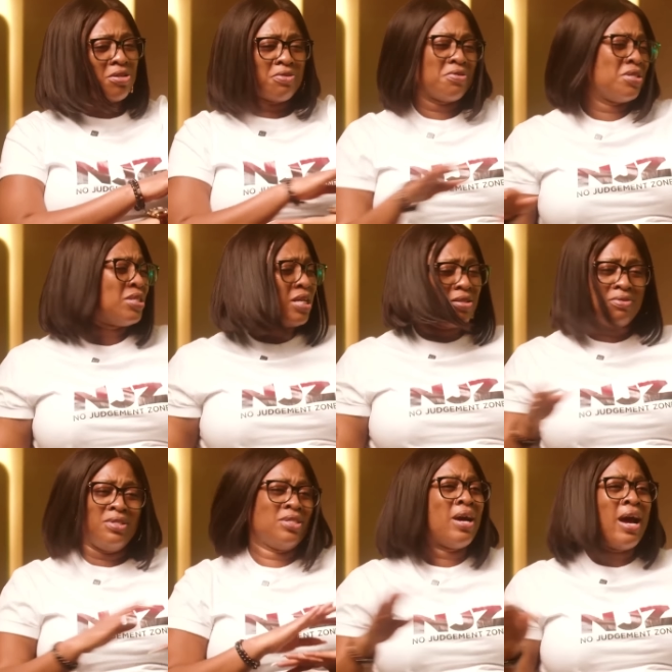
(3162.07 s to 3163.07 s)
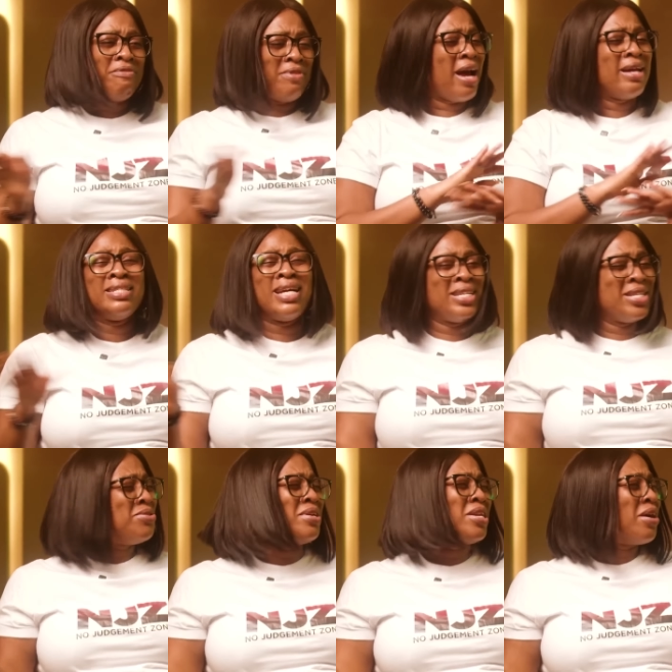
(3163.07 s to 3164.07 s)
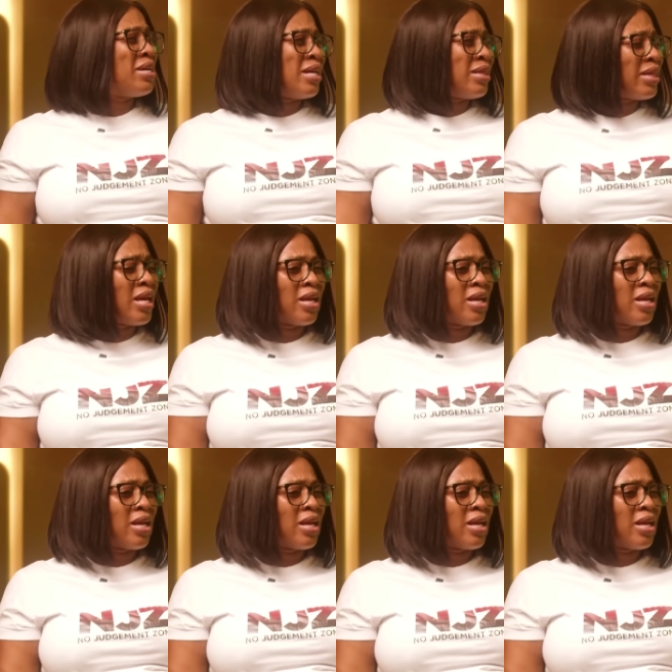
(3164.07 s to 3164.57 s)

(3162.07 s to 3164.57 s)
Christian, I didn't know any other thing.